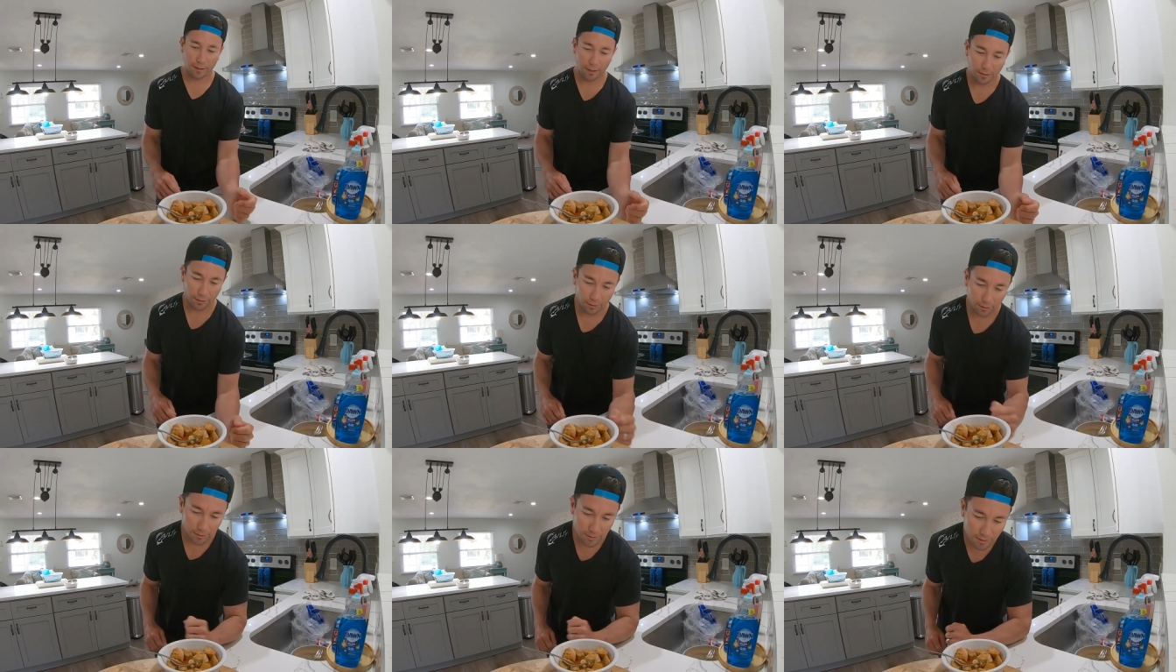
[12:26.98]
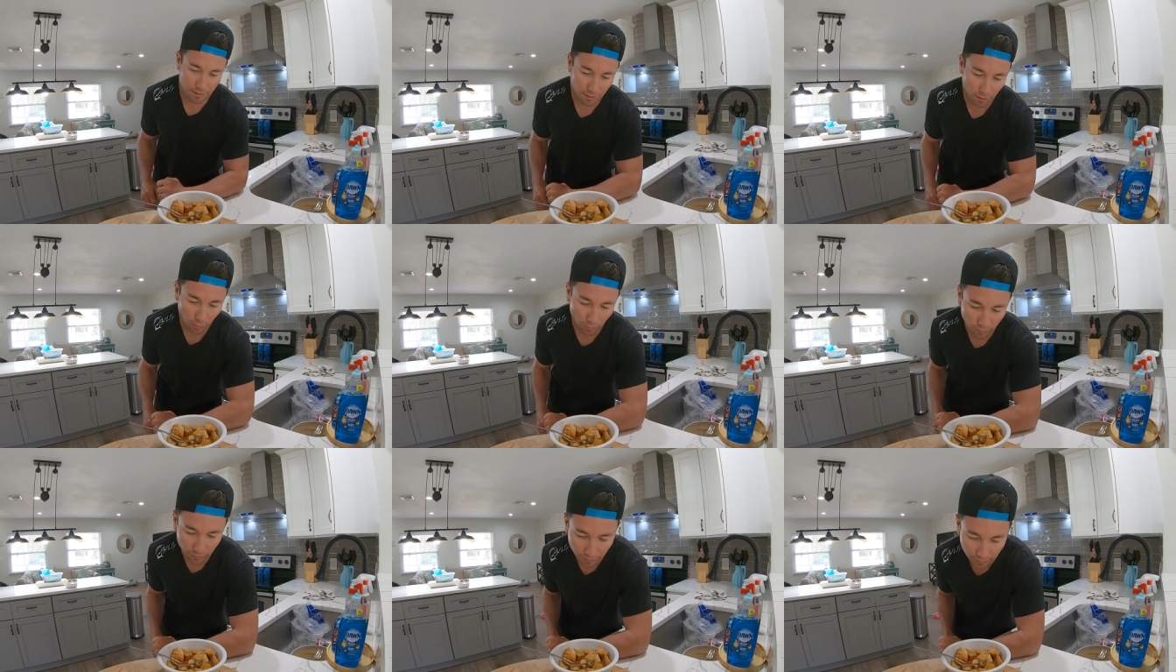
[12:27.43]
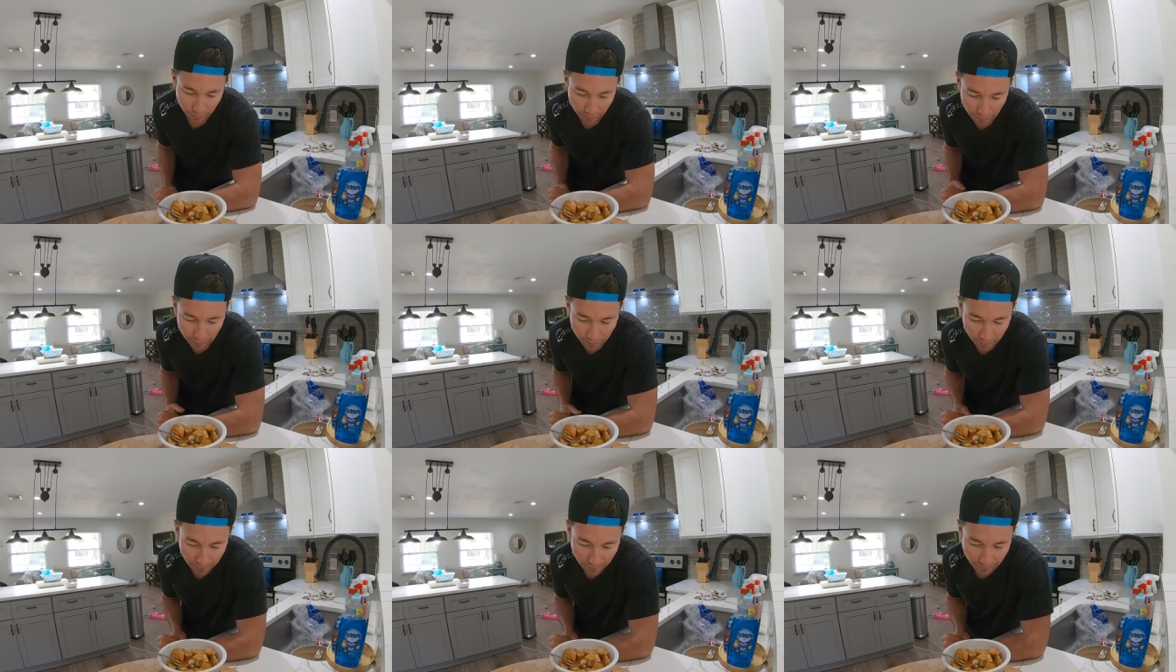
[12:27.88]
It looks so
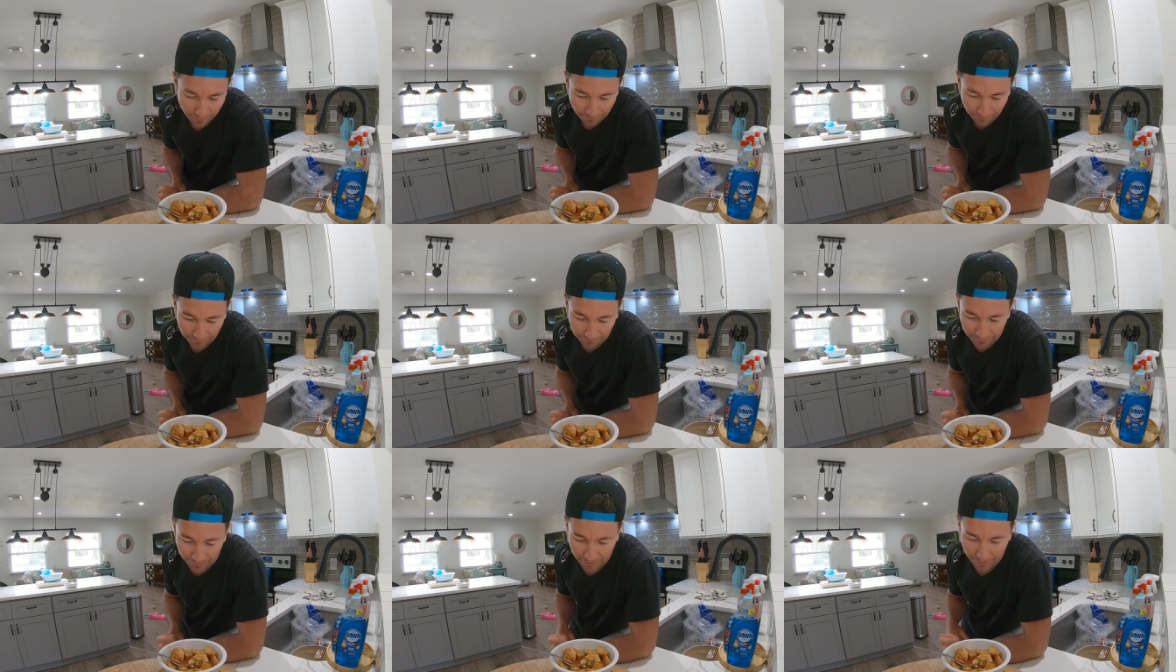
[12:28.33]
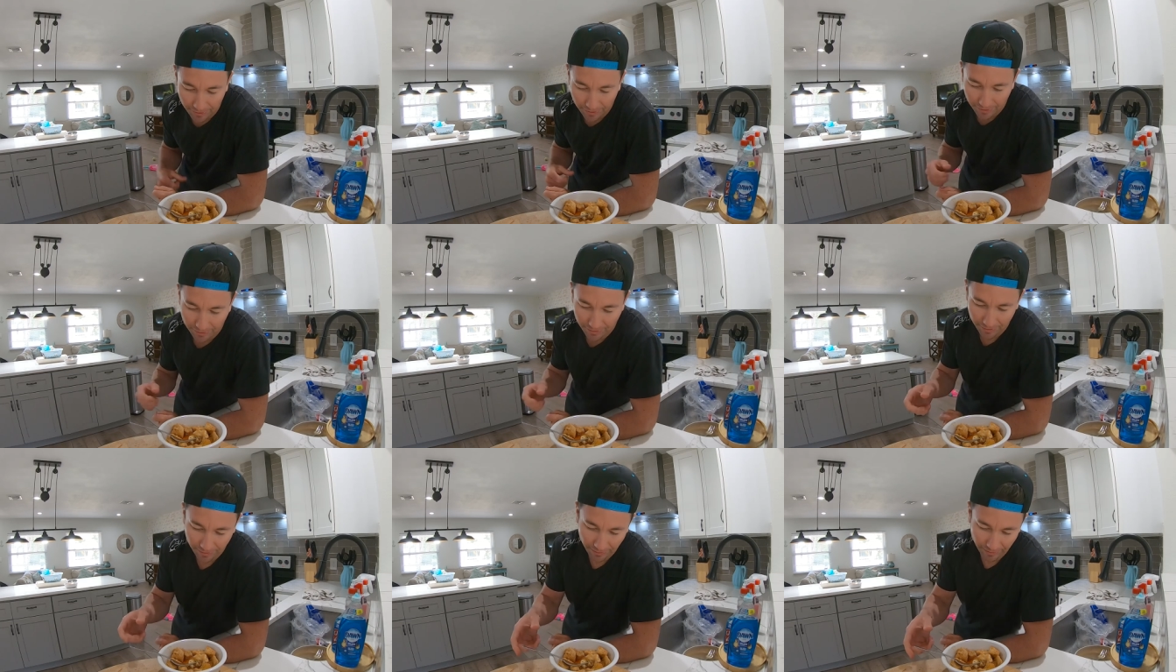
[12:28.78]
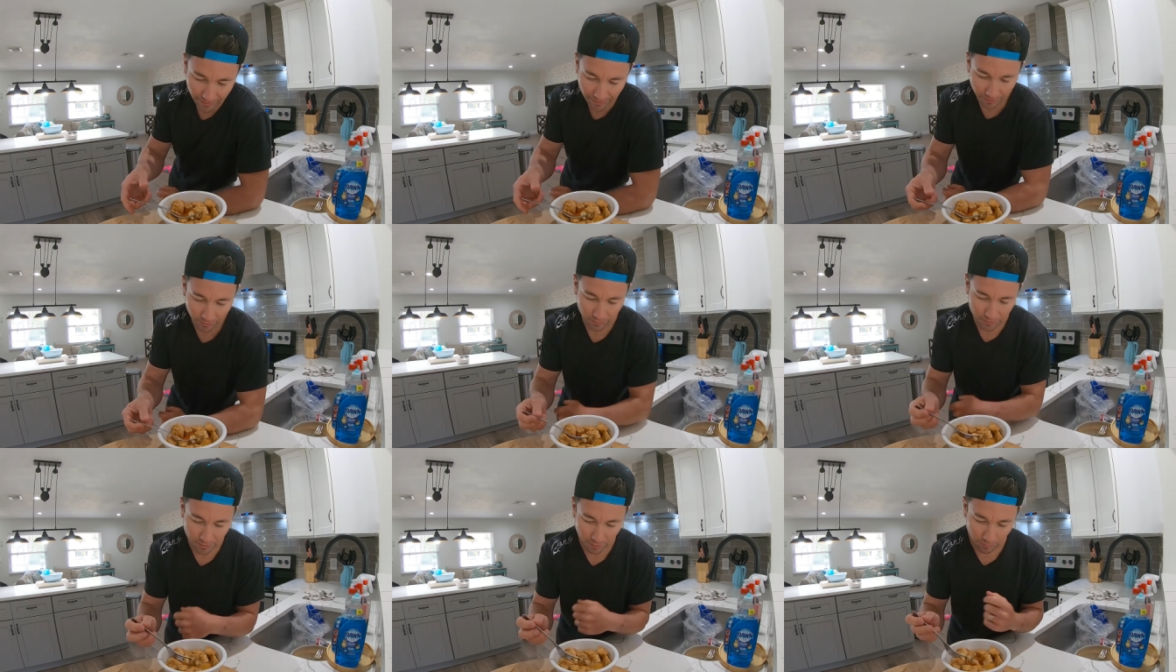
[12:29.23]
good. I
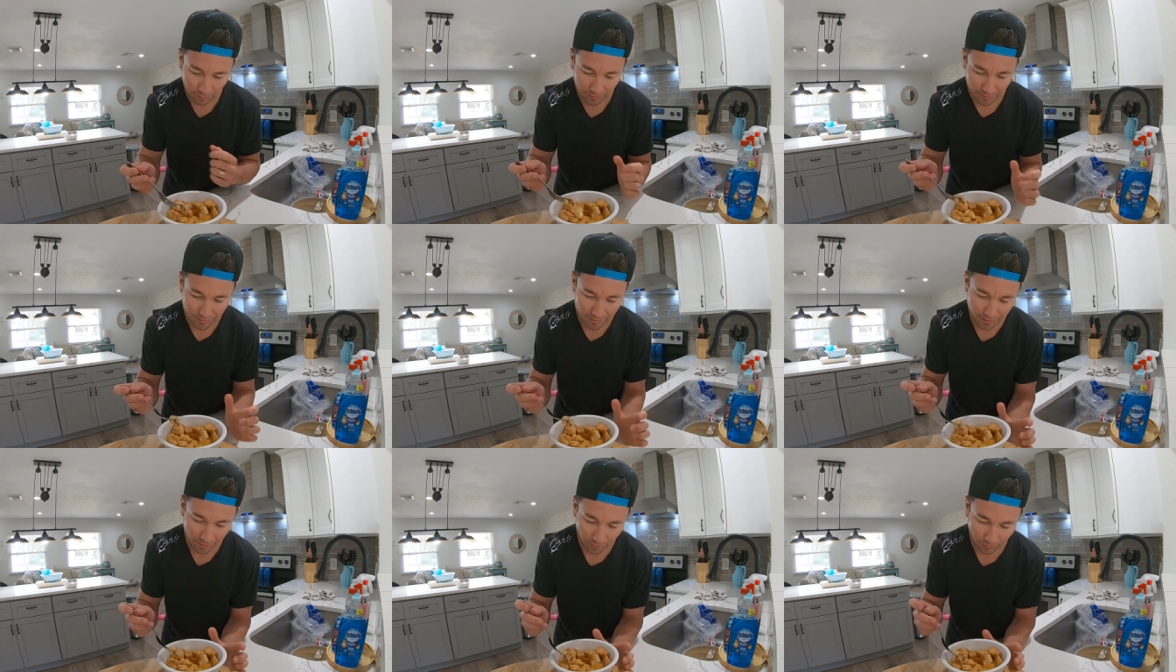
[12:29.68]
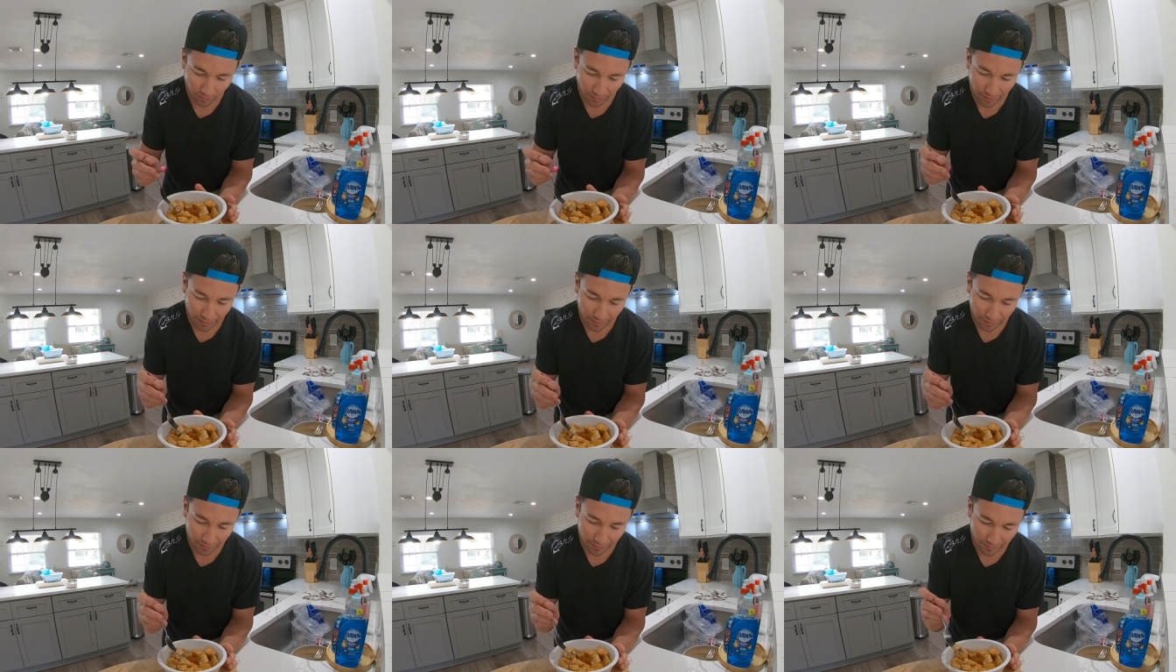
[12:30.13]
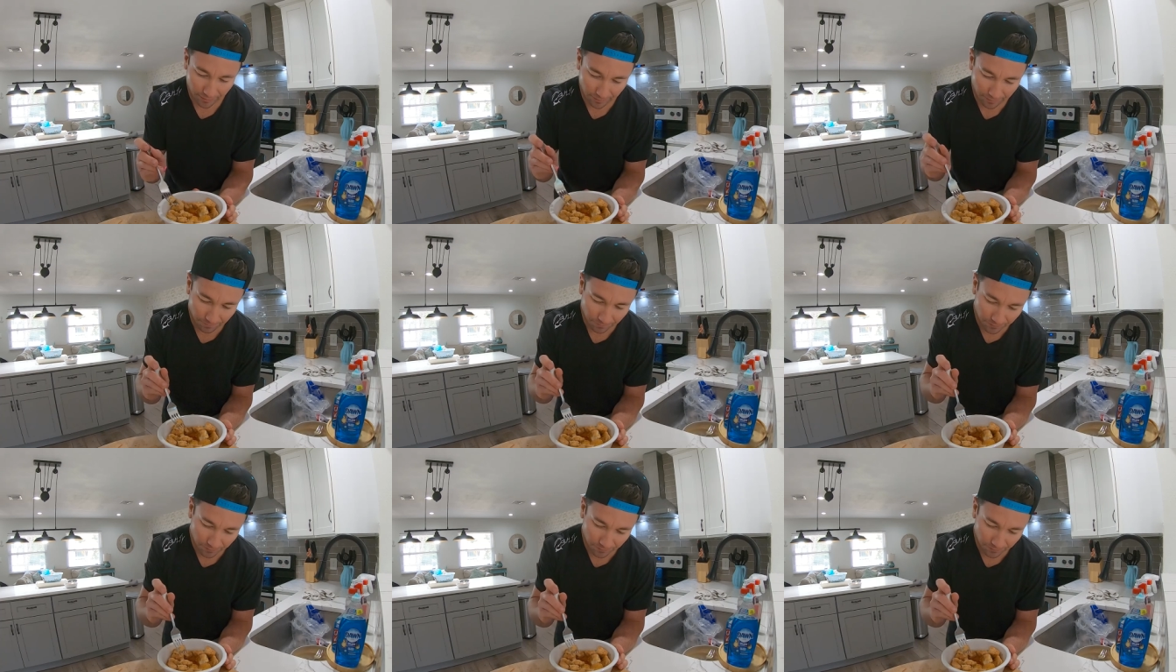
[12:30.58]
know it's gonna be so hot.